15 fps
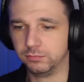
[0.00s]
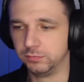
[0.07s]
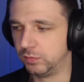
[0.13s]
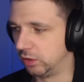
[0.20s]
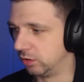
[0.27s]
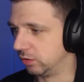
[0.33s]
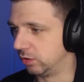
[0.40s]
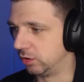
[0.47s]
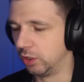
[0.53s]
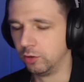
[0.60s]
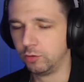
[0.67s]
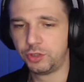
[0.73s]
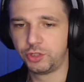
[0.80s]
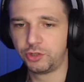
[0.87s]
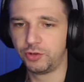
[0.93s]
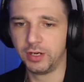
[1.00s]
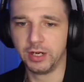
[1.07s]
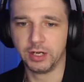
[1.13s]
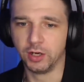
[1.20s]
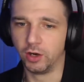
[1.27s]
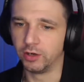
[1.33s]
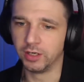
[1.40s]
Dude's straight
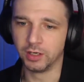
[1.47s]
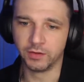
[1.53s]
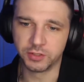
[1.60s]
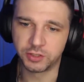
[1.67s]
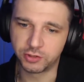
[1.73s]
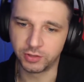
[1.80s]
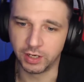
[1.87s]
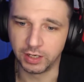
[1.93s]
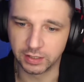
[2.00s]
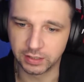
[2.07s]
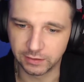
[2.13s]
gone in on this track.